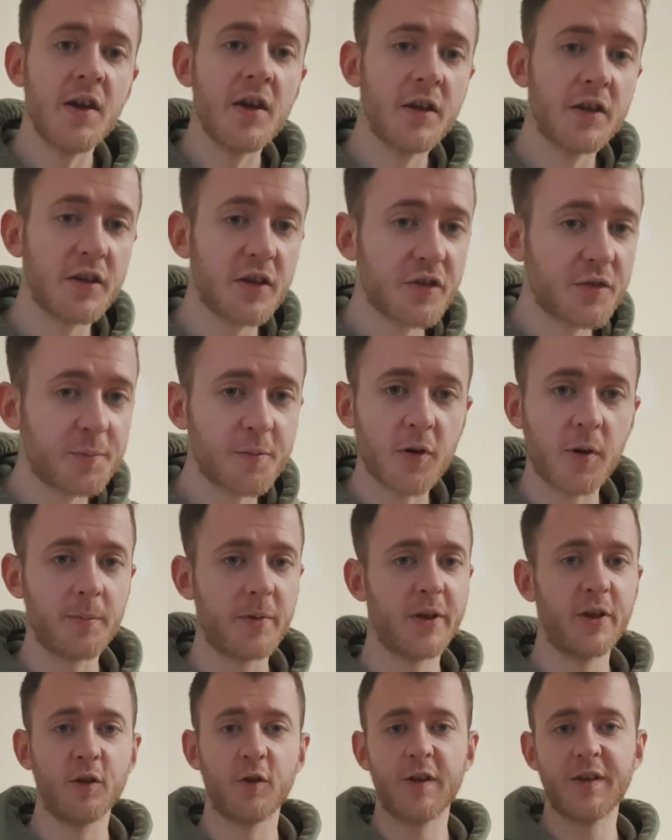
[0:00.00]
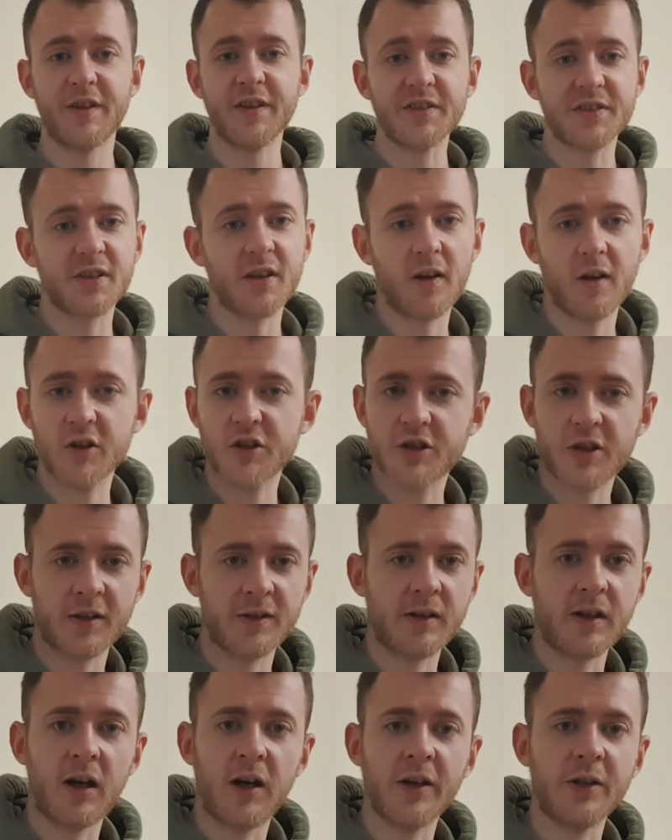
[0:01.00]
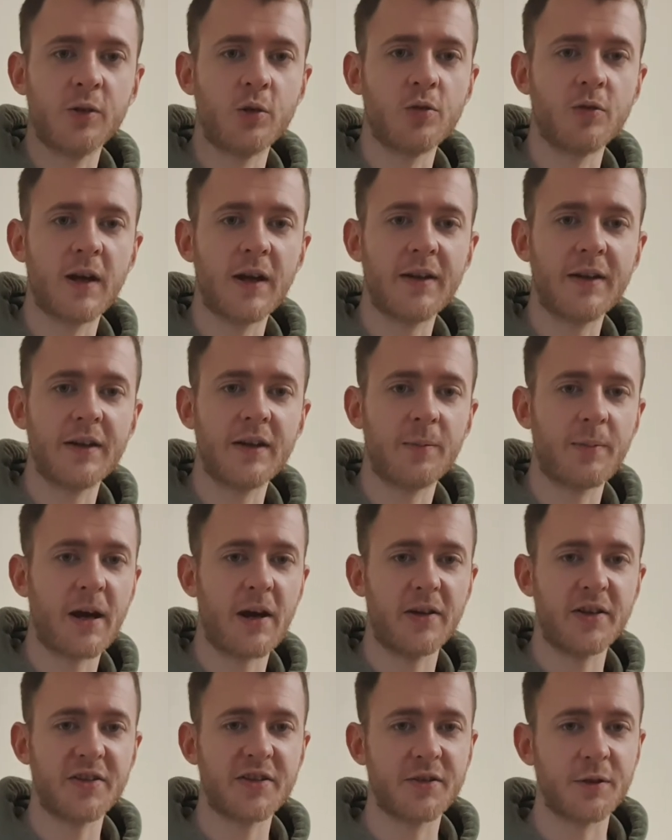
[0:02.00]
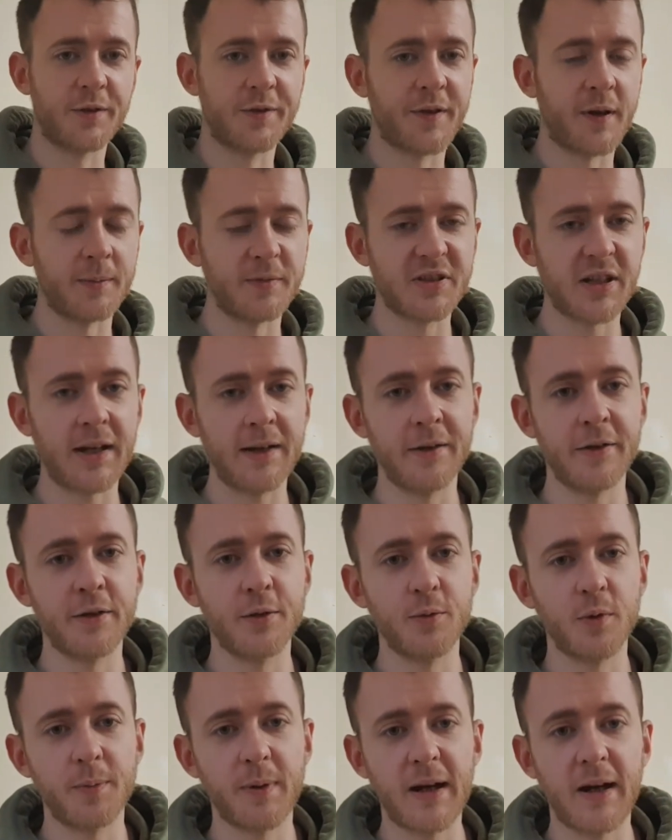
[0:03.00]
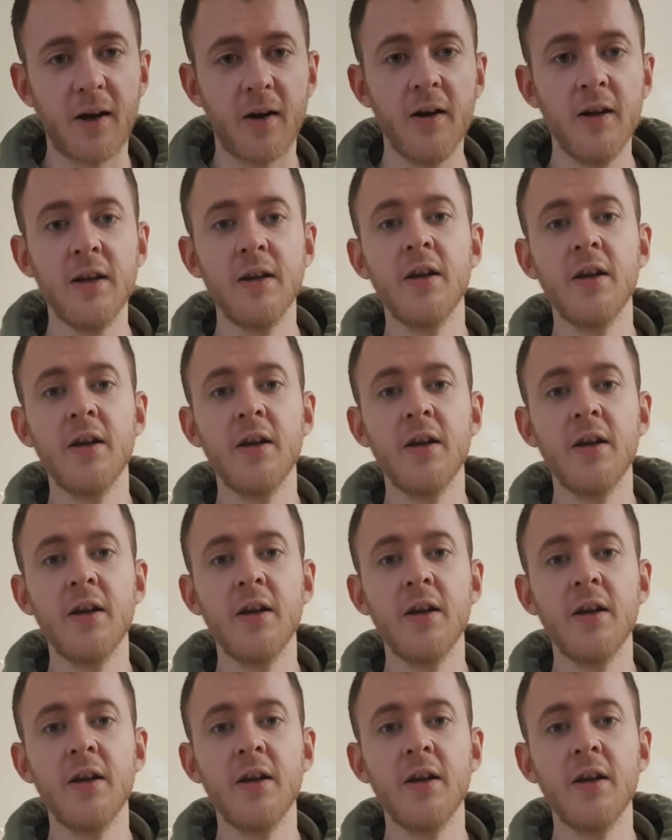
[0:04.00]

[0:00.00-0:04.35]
You've probably already searched online already about the stuff I'm telling you about.